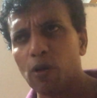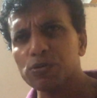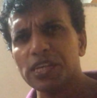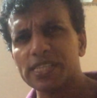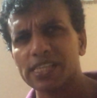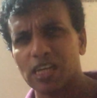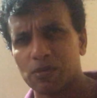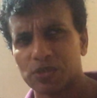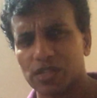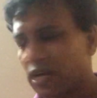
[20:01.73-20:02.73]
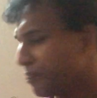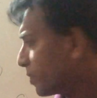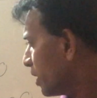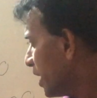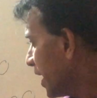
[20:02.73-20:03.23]
How these terms are?
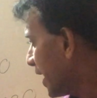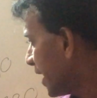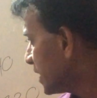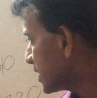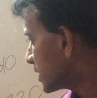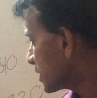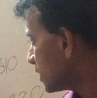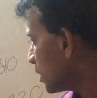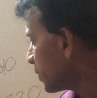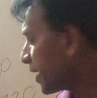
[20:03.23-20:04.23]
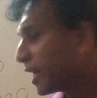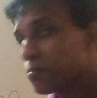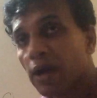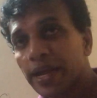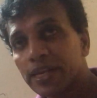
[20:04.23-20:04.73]
Nth term and
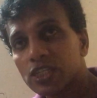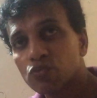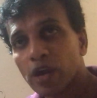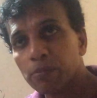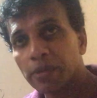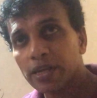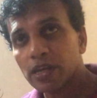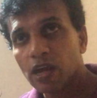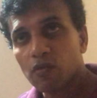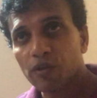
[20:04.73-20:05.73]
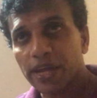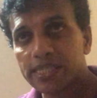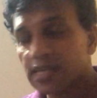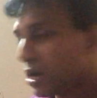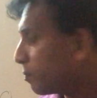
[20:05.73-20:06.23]
n minus 1 mean, for
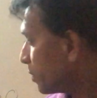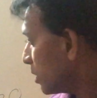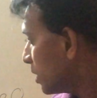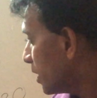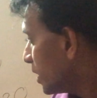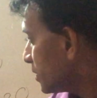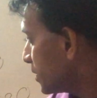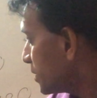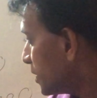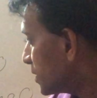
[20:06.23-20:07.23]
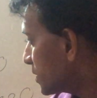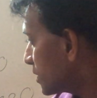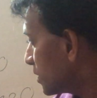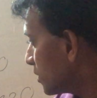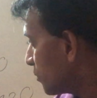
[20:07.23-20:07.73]
example, this
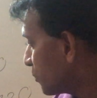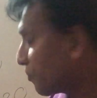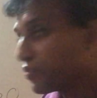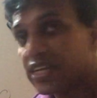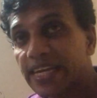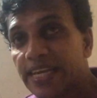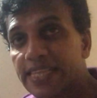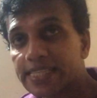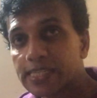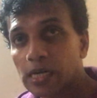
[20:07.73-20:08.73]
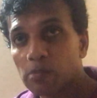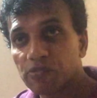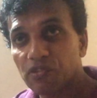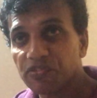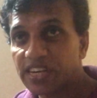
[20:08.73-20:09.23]
is 50th term,
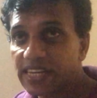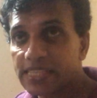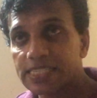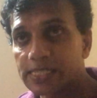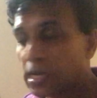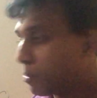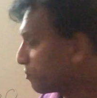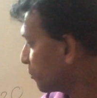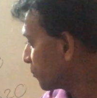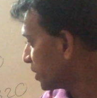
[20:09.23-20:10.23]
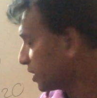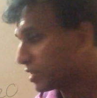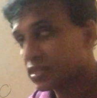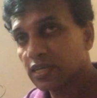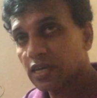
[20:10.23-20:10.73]
50th term,
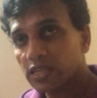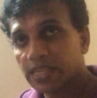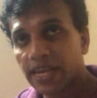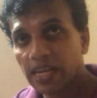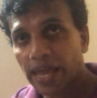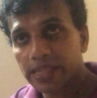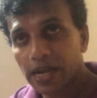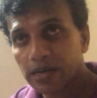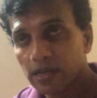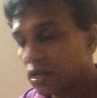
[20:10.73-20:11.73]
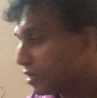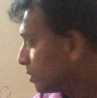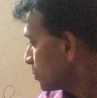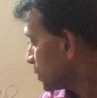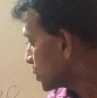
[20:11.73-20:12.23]
50th. Think like that.
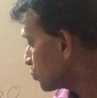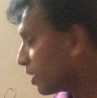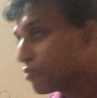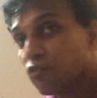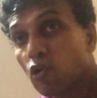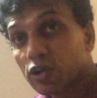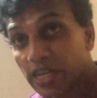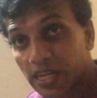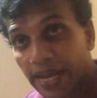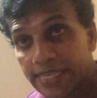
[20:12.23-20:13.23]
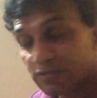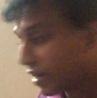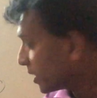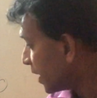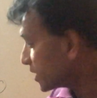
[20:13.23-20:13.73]
This one 49th,
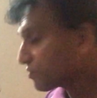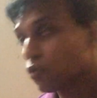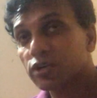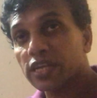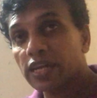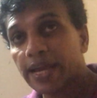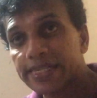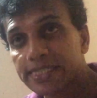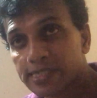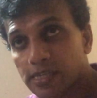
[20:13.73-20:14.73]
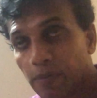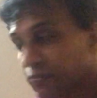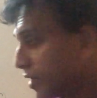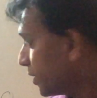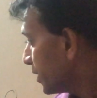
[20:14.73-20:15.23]
one less 49th term.
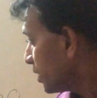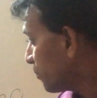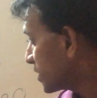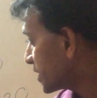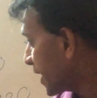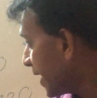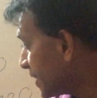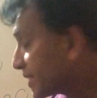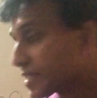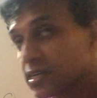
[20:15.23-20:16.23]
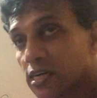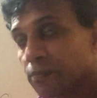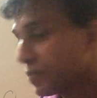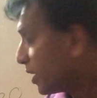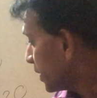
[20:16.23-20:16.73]
If it's 10th
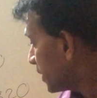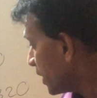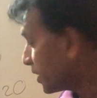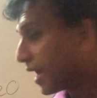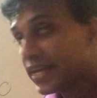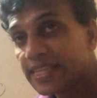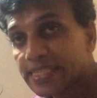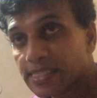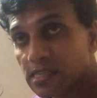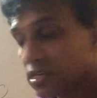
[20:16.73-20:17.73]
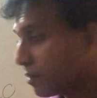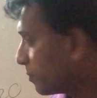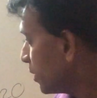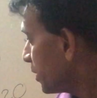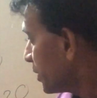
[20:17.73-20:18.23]
term, here 9th term.
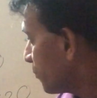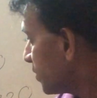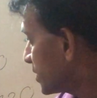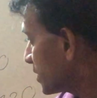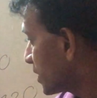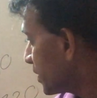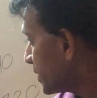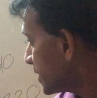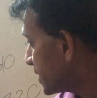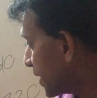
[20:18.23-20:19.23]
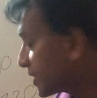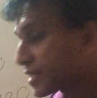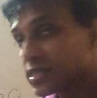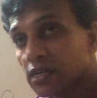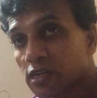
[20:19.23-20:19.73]
If it's
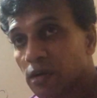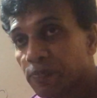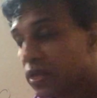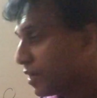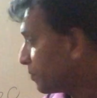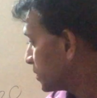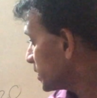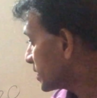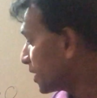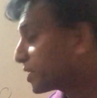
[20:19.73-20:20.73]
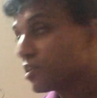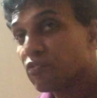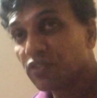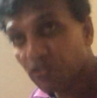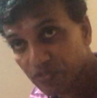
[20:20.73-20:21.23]
36th term, this is
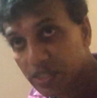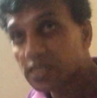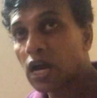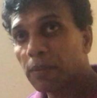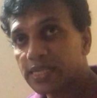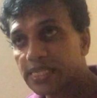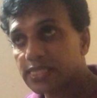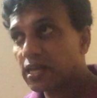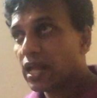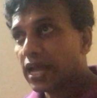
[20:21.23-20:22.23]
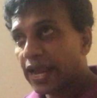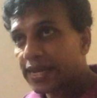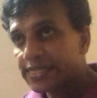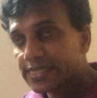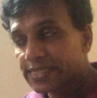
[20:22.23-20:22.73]
35th term, is it?
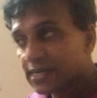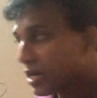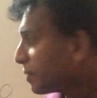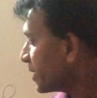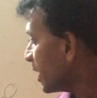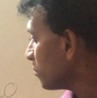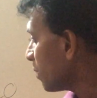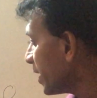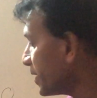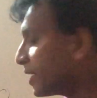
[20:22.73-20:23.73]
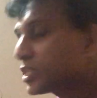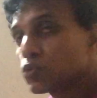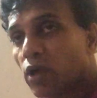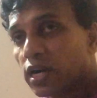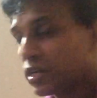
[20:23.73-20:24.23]
Nth term and n minus
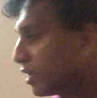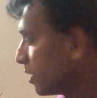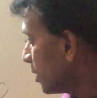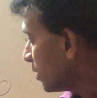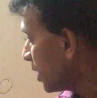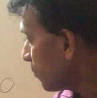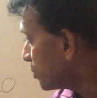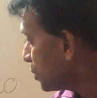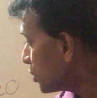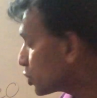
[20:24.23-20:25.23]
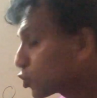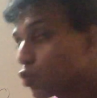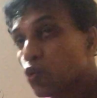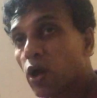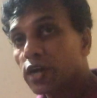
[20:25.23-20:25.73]
1. Therefore, these
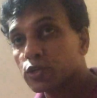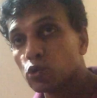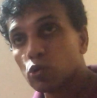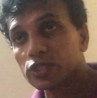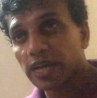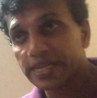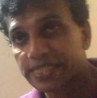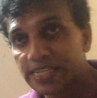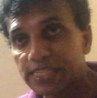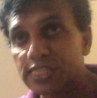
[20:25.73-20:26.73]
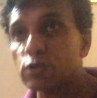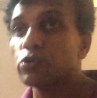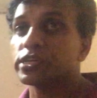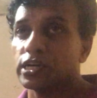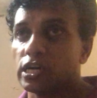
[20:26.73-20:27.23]
two are two
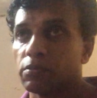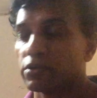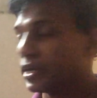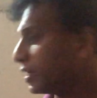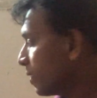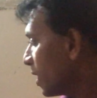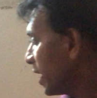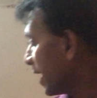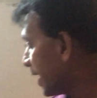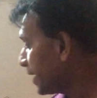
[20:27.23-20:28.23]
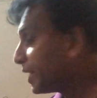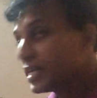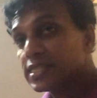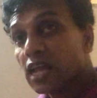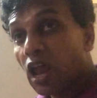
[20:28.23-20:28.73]
successive terms, right? N
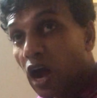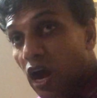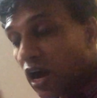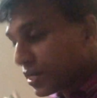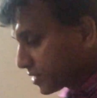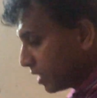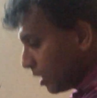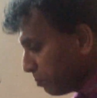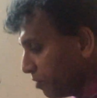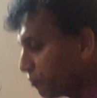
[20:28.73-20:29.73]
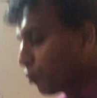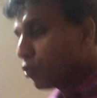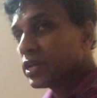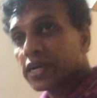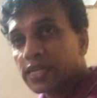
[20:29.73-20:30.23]
is the last.
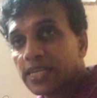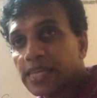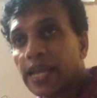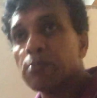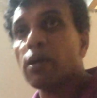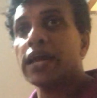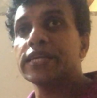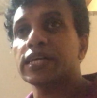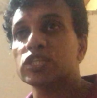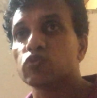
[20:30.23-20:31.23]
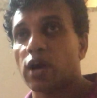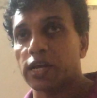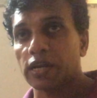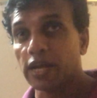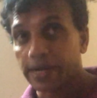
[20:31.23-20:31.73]
Before that is n minus
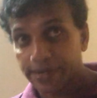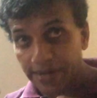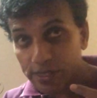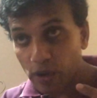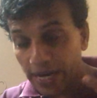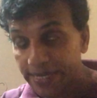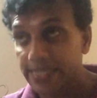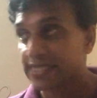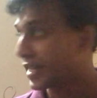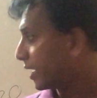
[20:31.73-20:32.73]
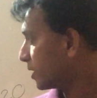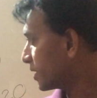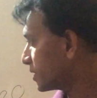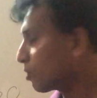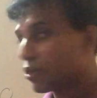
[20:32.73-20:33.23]
1. Try to understand
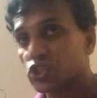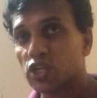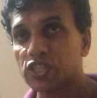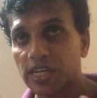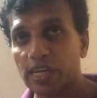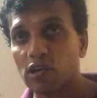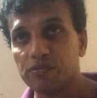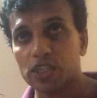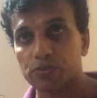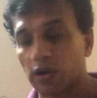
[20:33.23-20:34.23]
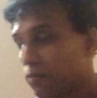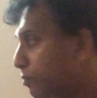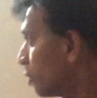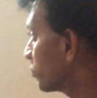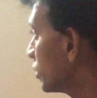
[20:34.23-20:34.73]
this. The question tricky of this
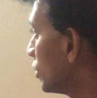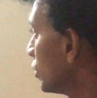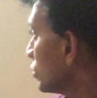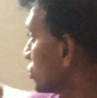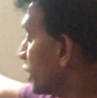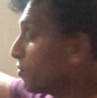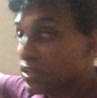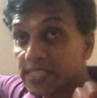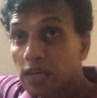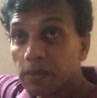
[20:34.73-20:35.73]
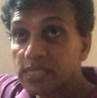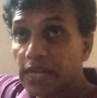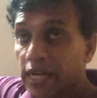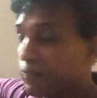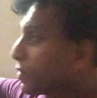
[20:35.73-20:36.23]
problem. The first term is
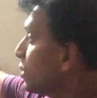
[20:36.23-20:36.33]
10.